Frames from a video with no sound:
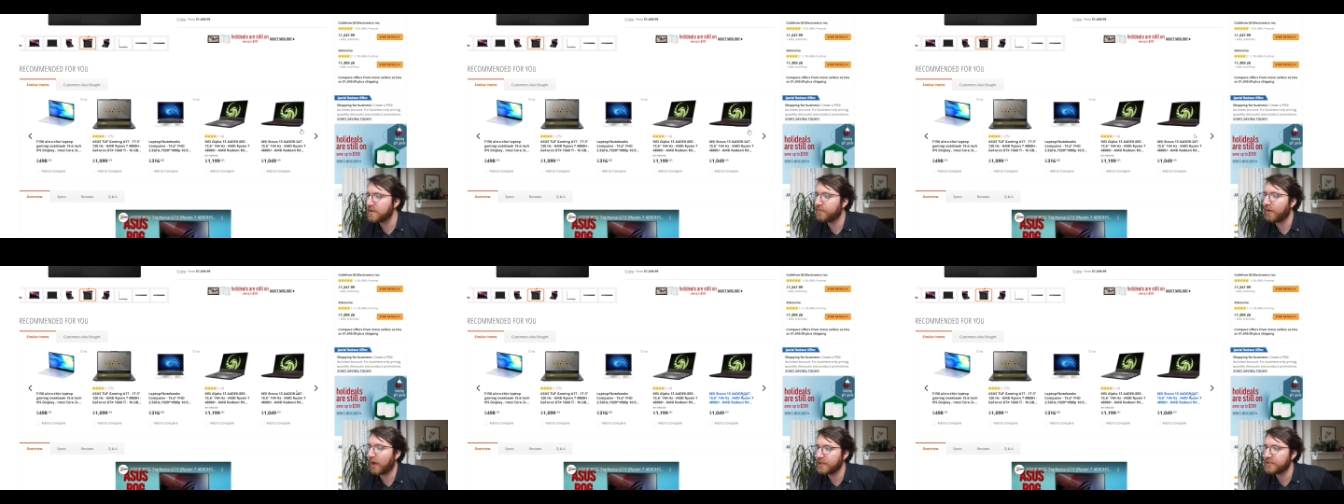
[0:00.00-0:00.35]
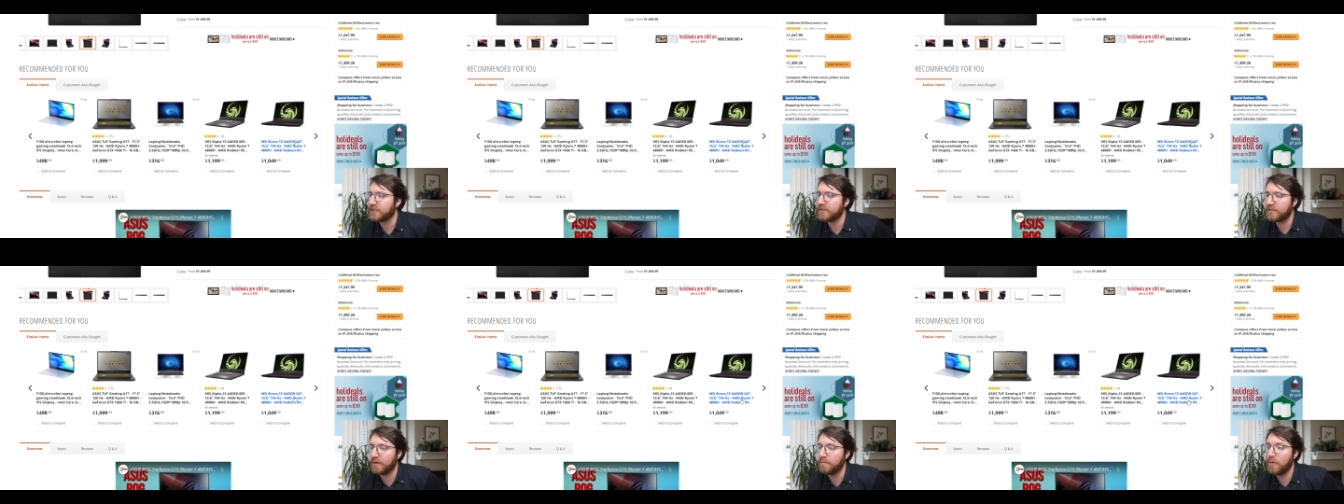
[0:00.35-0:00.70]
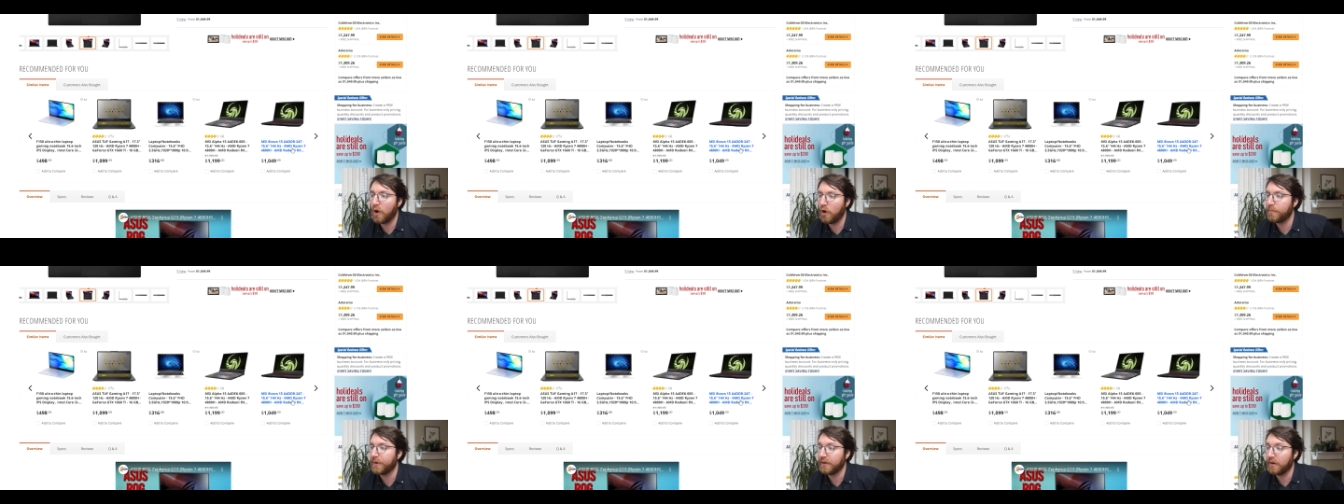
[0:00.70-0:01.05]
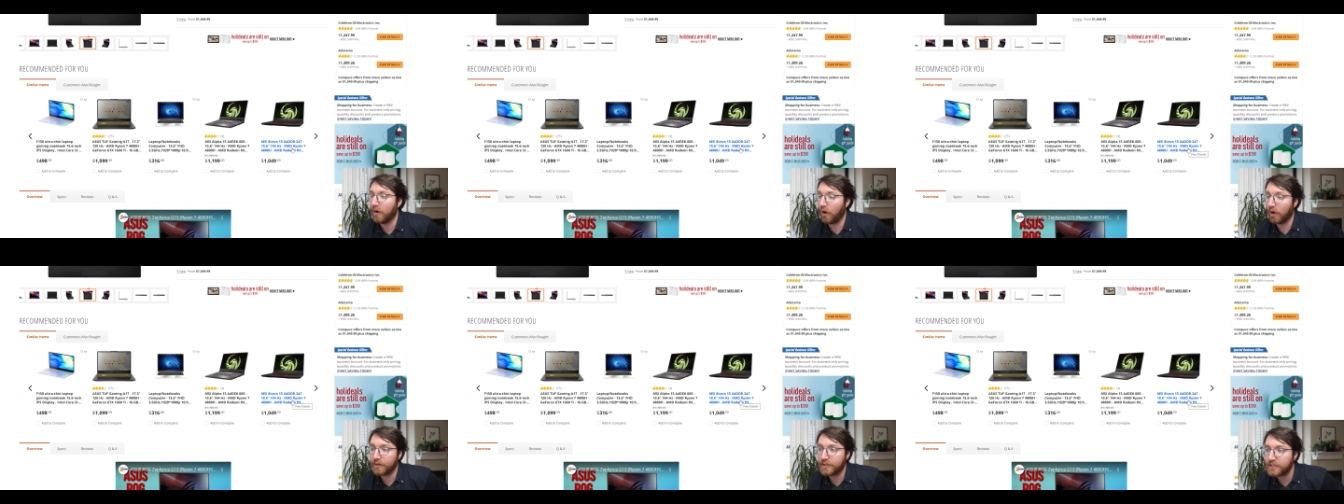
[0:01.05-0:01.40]
device at the moment,
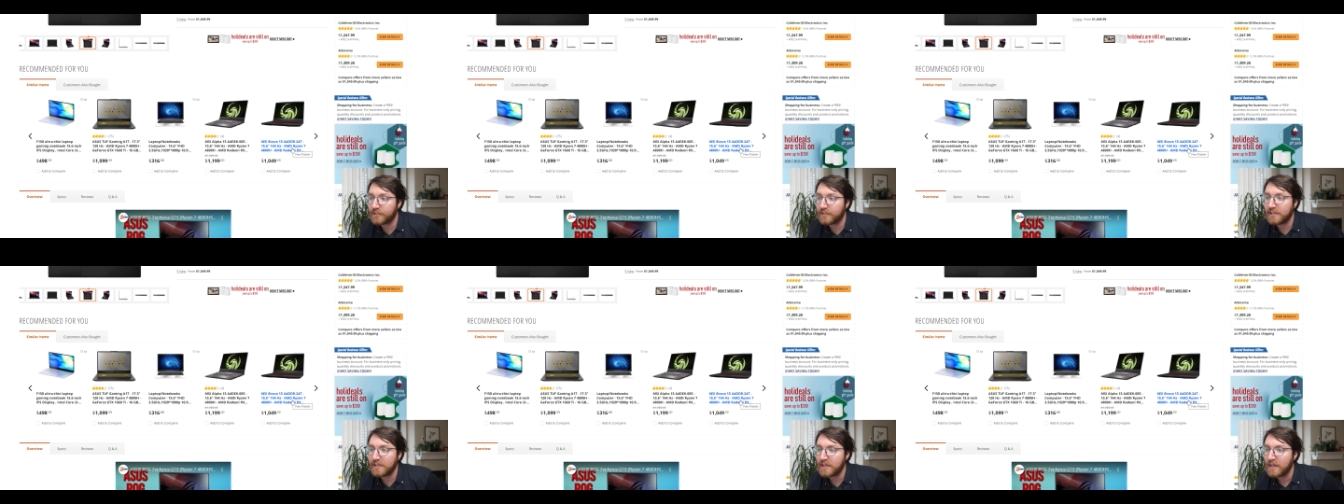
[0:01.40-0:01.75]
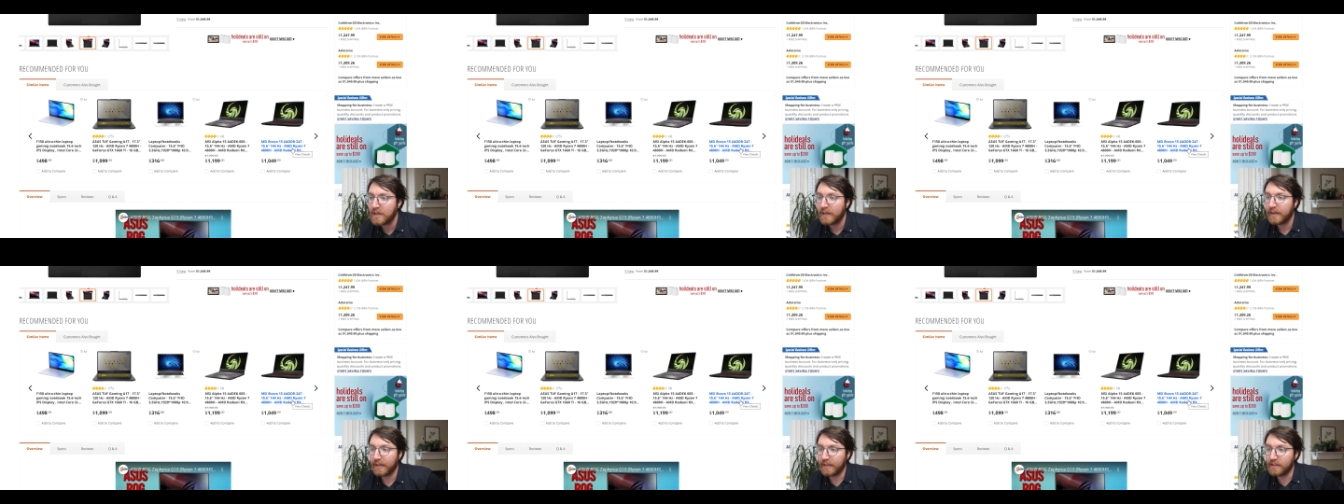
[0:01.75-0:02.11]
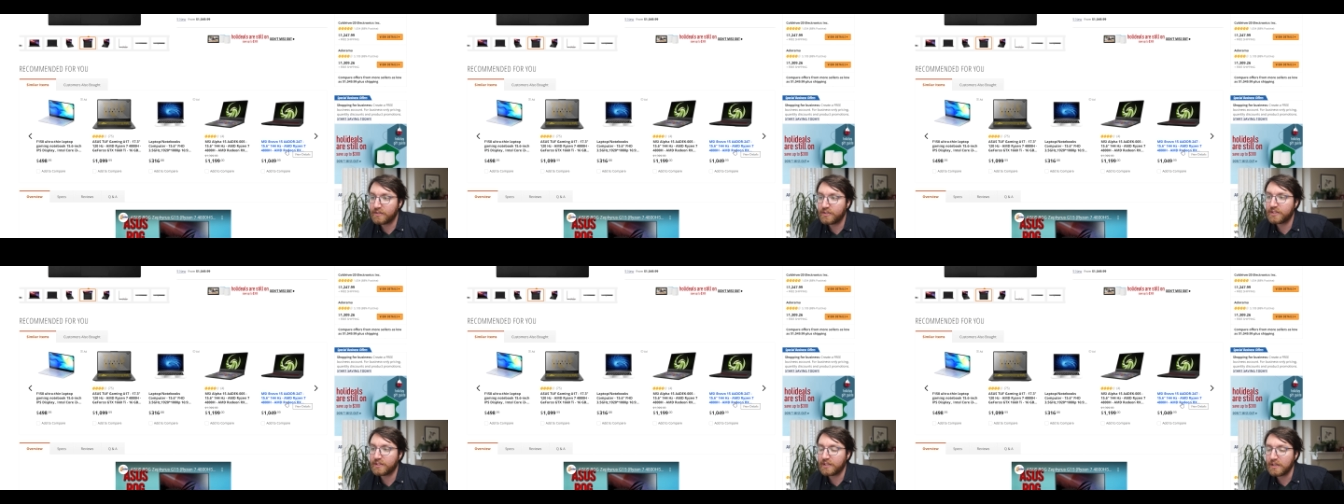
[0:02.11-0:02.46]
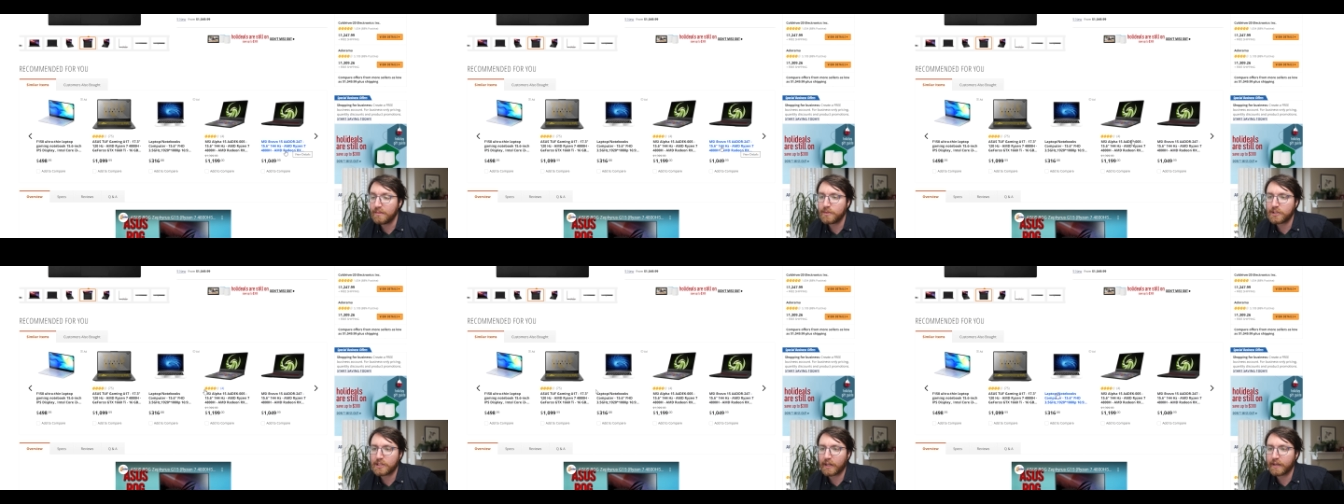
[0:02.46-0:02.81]
honestly, it
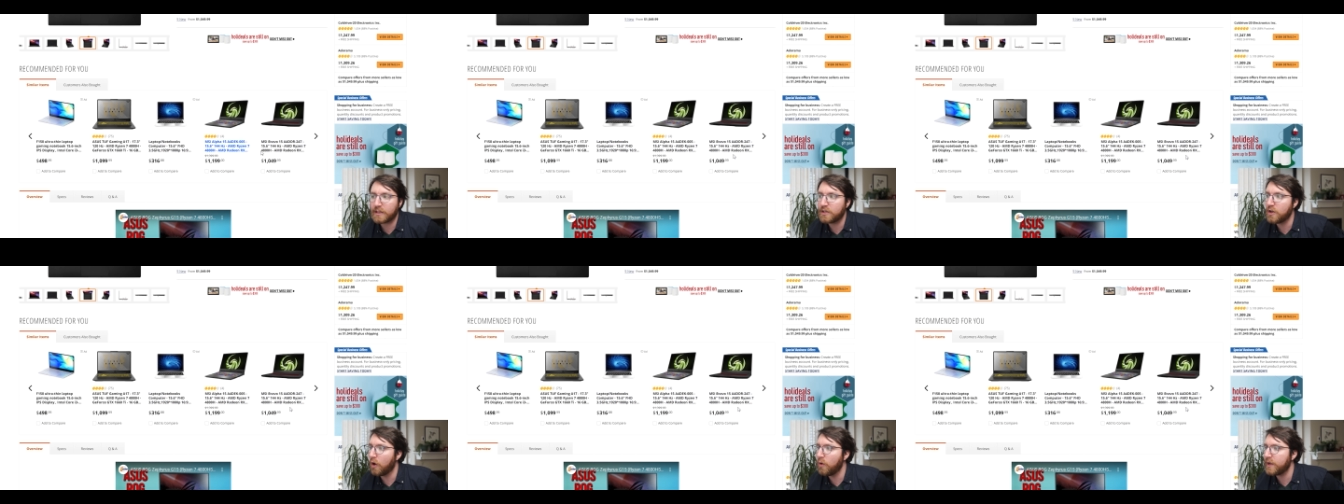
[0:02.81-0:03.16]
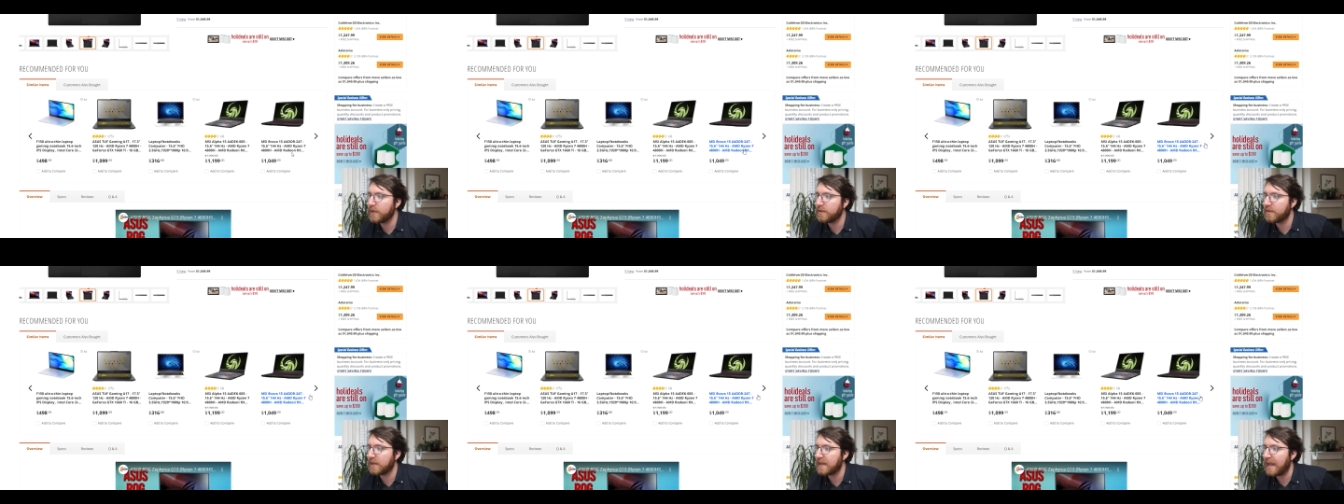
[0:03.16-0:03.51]
seems like going the